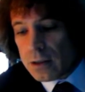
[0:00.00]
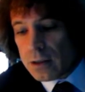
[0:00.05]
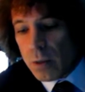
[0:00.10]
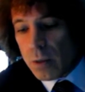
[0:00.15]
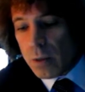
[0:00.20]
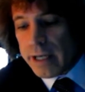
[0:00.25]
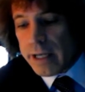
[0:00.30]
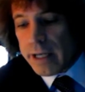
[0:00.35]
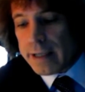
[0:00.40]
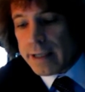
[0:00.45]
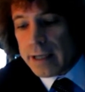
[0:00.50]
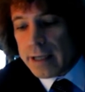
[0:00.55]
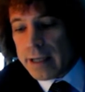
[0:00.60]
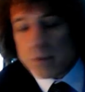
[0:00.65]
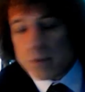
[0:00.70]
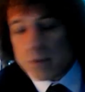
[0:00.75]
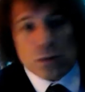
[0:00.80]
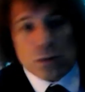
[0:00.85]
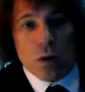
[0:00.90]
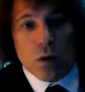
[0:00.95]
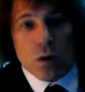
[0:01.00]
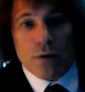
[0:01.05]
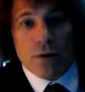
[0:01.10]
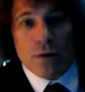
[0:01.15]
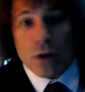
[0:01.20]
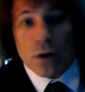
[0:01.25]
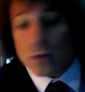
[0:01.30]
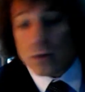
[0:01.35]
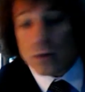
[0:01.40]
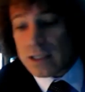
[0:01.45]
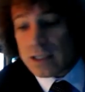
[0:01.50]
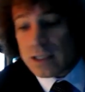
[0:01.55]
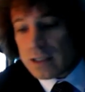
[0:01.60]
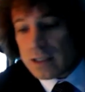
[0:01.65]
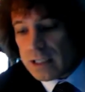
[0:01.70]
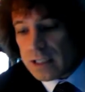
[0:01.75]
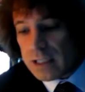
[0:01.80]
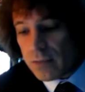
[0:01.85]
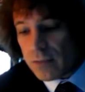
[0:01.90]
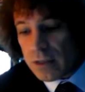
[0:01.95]
28 games, 12 goals, that's a
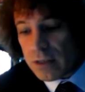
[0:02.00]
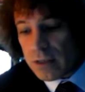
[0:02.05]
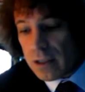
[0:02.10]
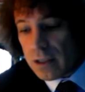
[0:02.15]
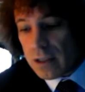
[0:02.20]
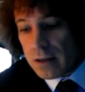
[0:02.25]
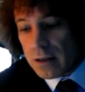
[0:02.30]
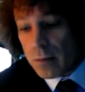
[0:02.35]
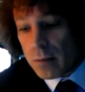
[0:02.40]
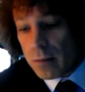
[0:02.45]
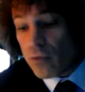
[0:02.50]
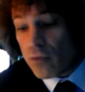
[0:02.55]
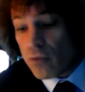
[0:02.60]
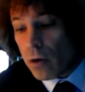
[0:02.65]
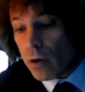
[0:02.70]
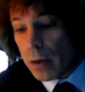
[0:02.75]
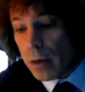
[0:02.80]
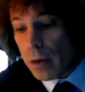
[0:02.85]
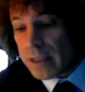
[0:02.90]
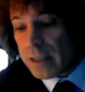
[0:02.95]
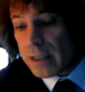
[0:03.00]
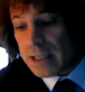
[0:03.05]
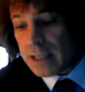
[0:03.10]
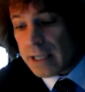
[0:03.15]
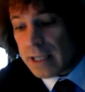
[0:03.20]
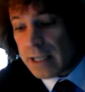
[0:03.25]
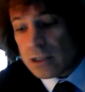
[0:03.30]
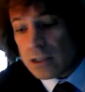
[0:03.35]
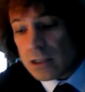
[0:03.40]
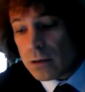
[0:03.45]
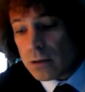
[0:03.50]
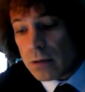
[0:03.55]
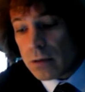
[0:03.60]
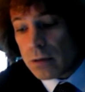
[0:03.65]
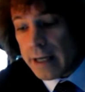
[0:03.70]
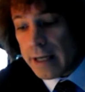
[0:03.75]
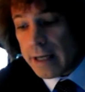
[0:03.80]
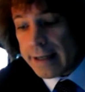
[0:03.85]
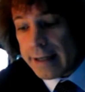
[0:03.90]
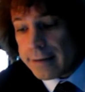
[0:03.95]
decent return, a Morocco international,
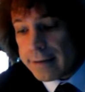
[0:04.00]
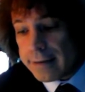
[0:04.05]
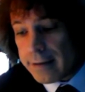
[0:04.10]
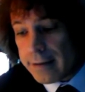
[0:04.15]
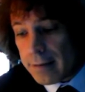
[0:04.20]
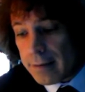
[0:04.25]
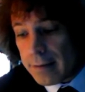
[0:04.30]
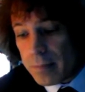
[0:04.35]
and